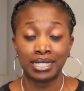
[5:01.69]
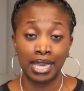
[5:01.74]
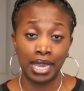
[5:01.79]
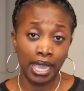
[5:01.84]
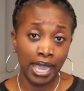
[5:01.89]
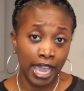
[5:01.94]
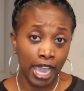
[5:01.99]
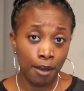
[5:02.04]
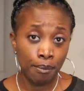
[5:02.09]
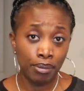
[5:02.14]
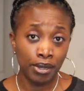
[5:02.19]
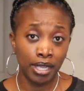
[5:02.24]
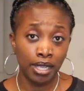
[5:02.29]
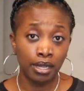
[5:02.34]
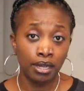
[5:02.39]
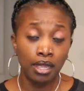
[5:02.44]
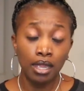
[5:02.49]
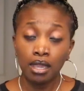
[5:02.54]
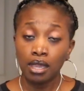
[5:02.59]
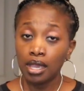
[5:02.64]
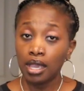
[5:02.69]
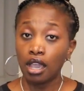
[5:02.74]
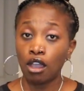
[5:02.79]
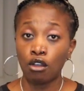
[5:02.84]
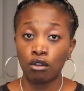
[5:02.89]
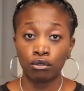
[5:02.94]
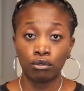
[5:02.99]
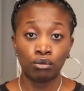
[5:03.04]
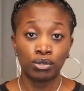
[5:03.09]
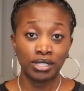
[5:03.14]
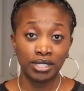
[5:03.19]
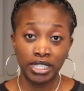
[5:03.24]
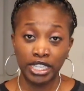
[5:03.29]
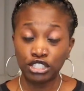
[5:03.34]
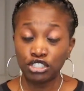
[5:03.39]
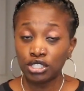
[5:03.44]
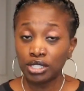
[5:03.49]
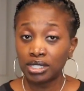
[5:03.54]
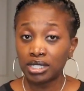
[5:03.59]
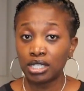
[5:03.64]
that happened on
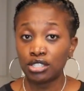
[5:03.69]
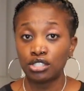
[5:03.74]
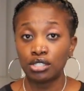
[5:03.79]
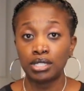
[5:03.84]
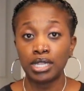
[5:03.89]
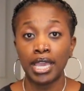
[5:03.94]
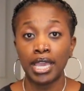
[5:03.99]
such and such